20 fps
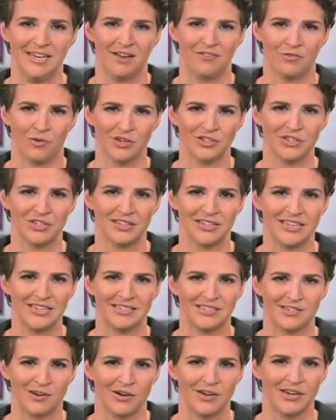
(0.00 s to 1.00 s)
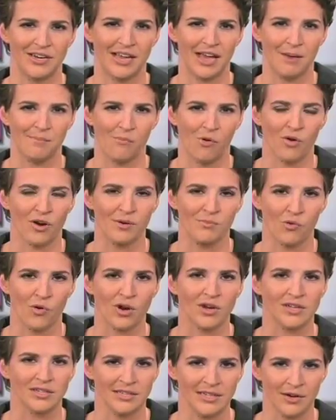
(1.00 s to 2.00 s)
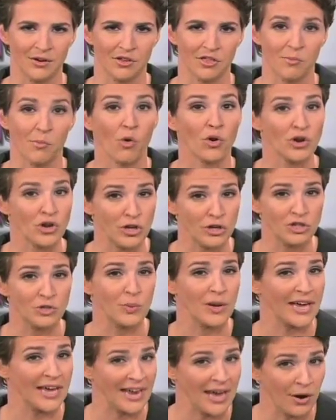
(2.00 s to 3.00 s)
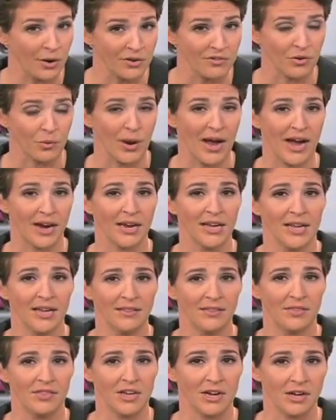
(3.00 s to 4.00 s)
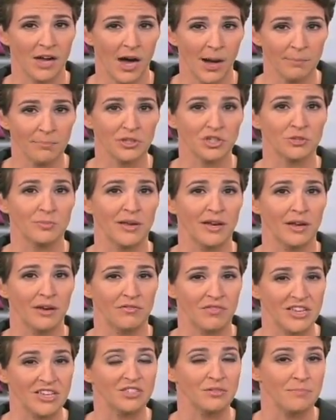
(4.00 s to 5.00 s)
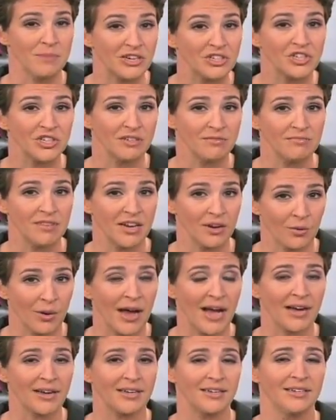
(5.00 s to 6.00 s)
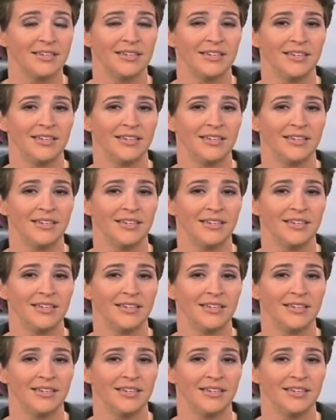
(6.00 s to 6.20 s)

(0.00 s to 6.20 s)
Unfortunately, it's starting to get more and more clear the more news we get out of Iraq that the accomplishment of this mission in Iraq,